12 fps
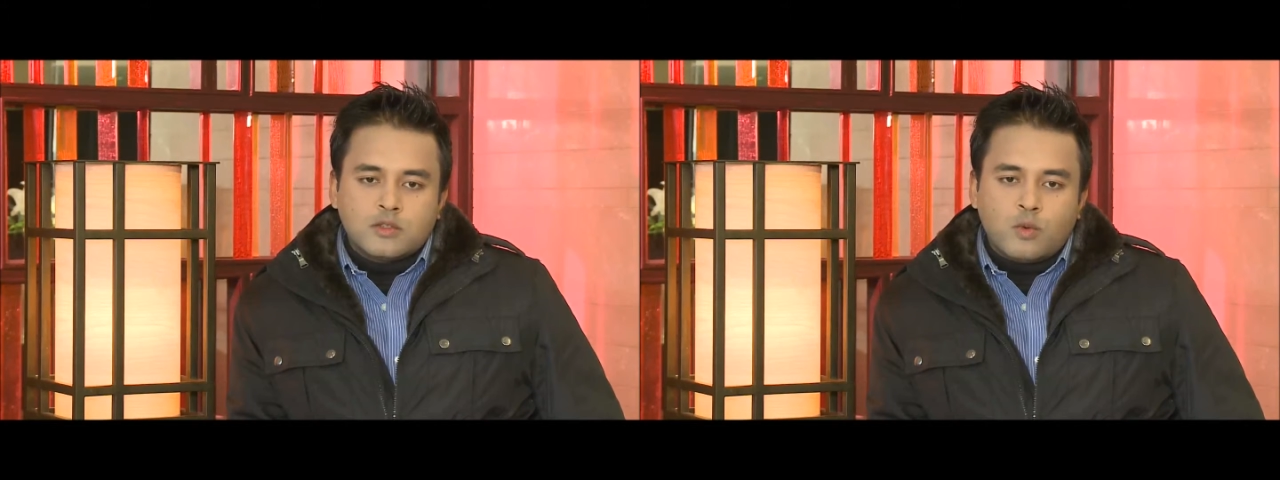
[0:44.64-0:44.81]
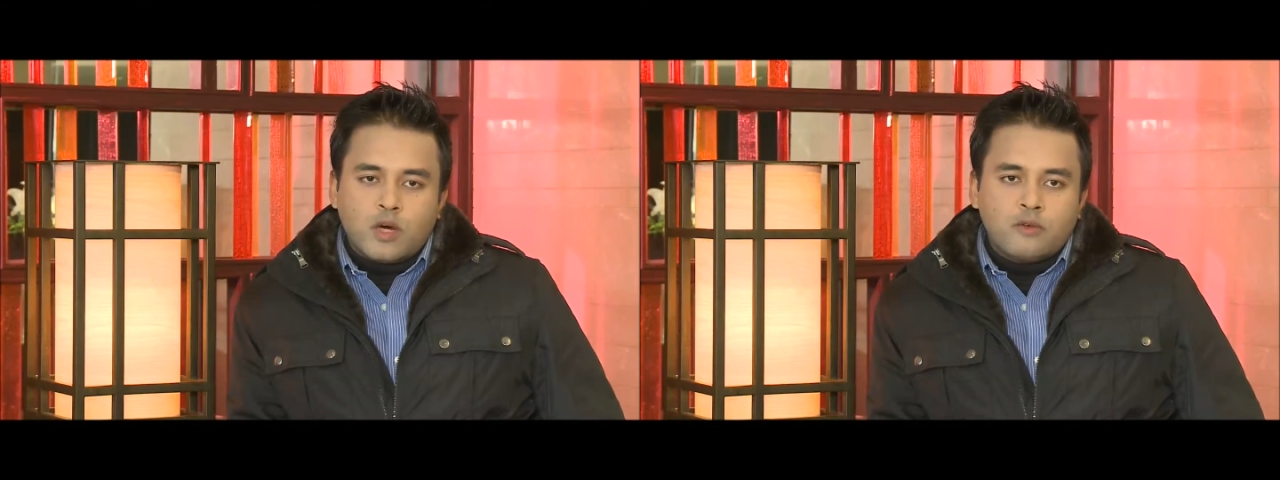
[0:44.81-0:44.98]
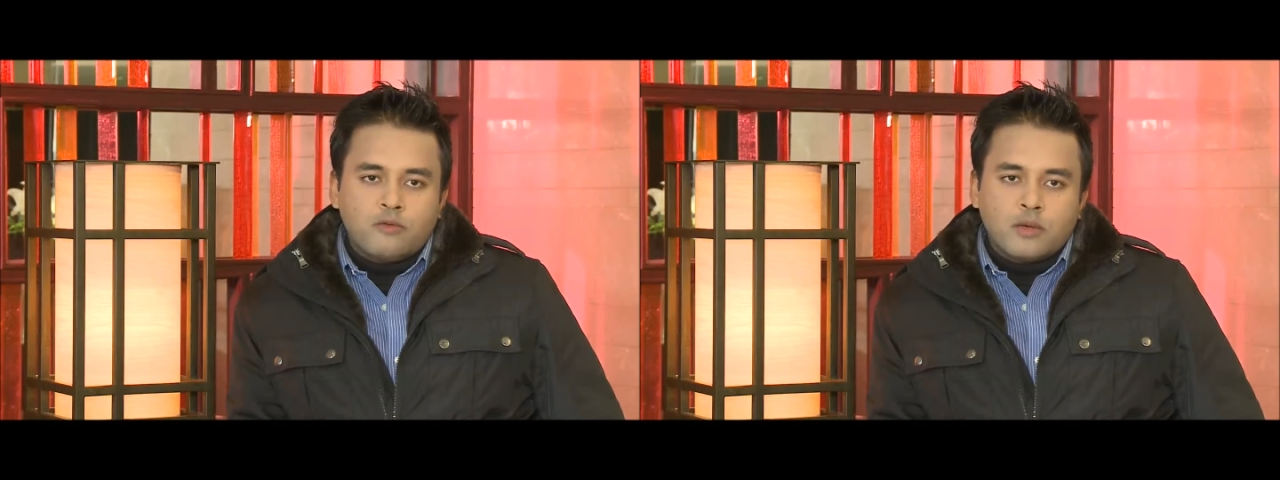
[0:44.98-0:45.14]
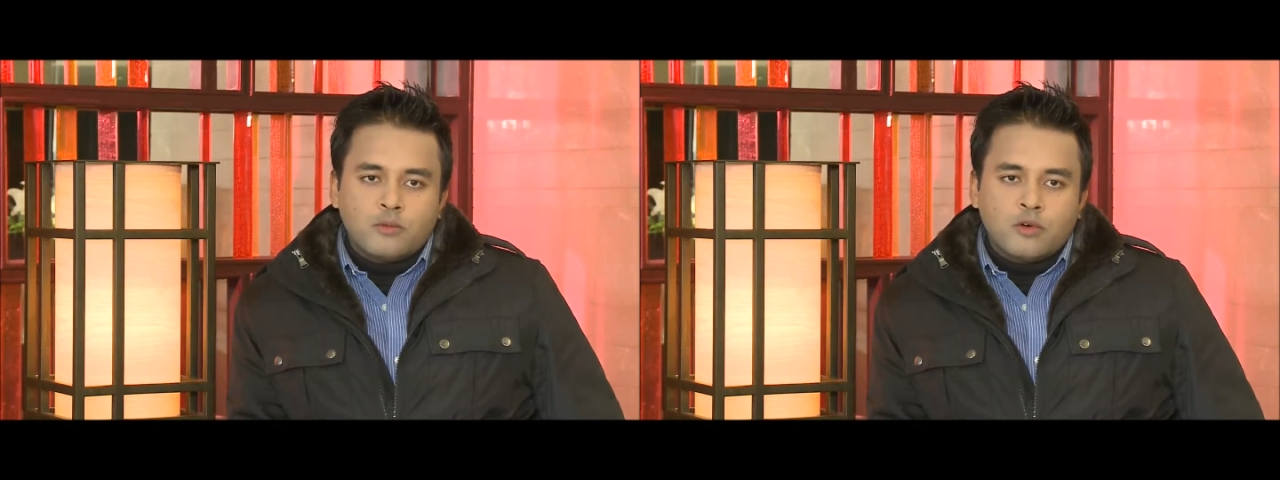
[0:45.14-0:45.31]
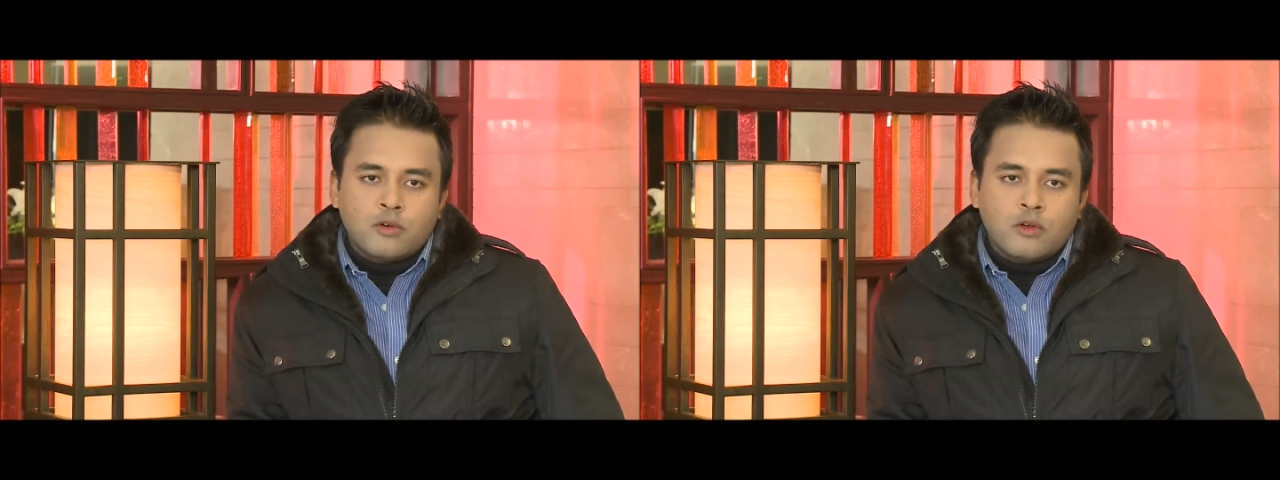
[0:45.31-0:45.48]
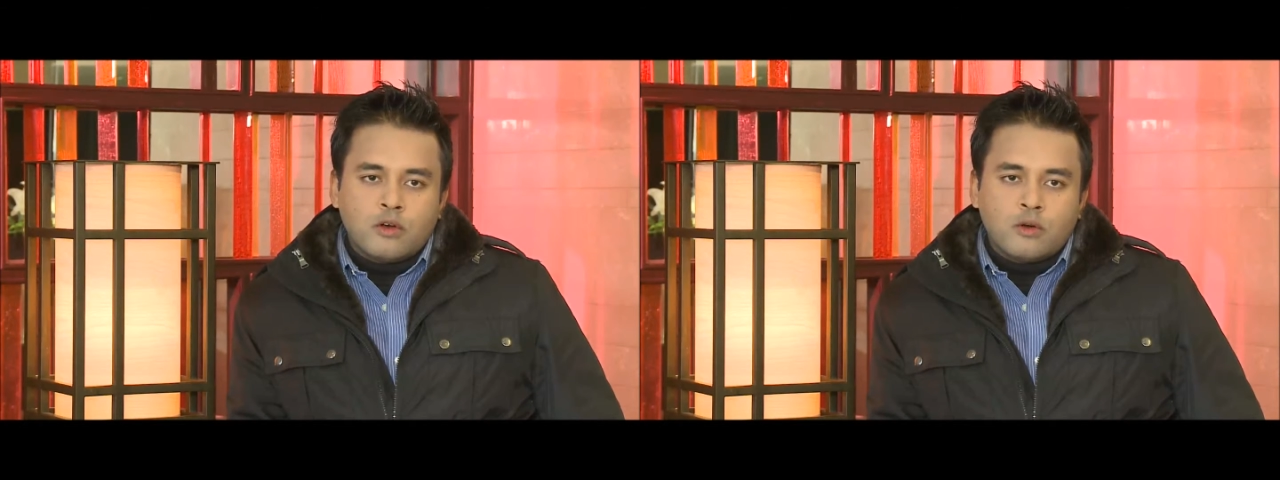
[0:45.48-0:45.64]
one-way
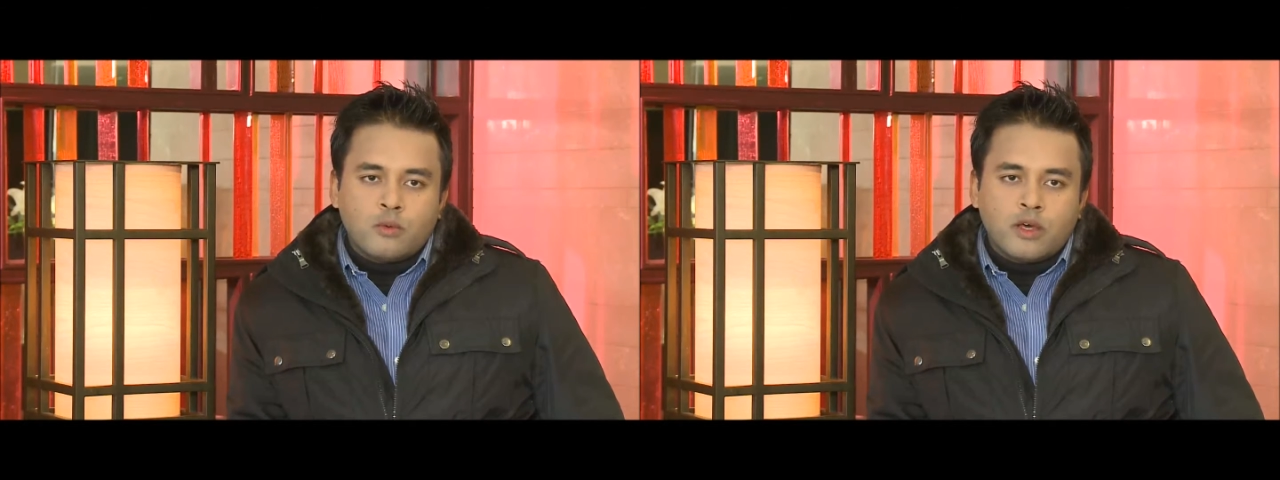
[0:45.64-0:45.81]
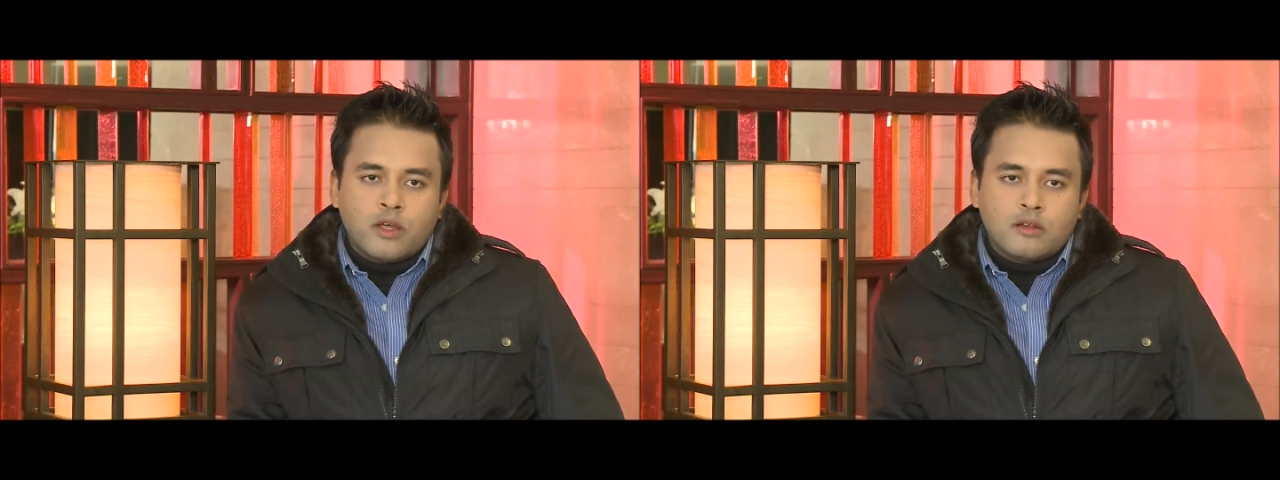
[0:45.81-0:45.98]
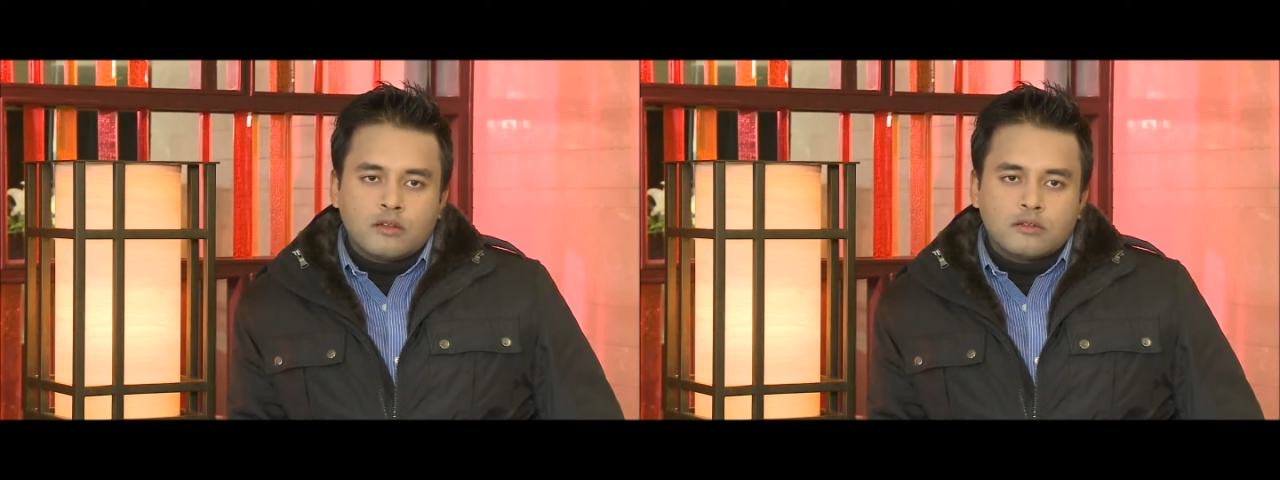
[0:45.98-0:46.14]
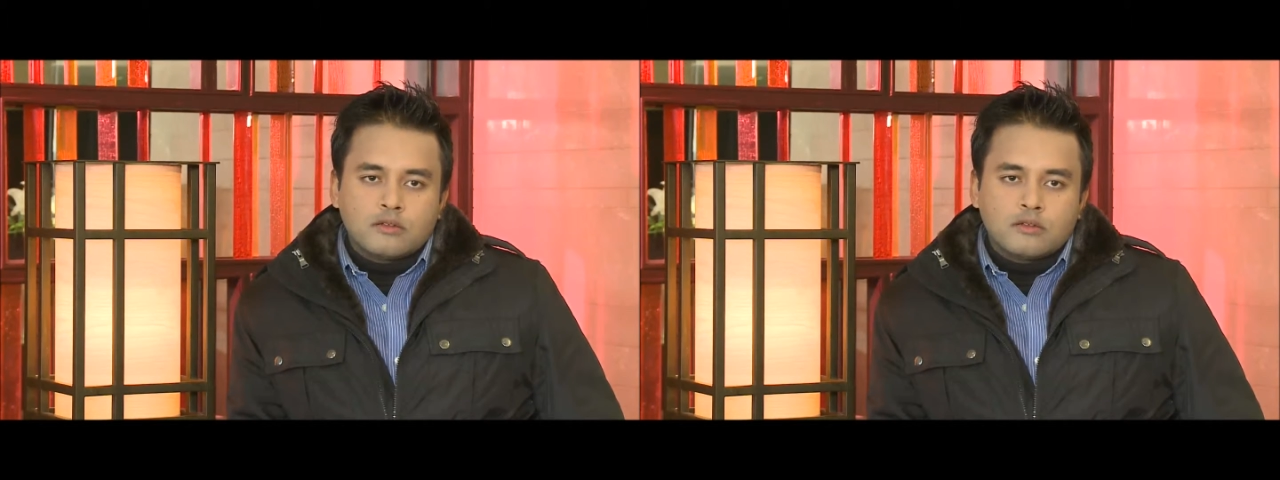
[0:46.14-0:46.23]
monologue where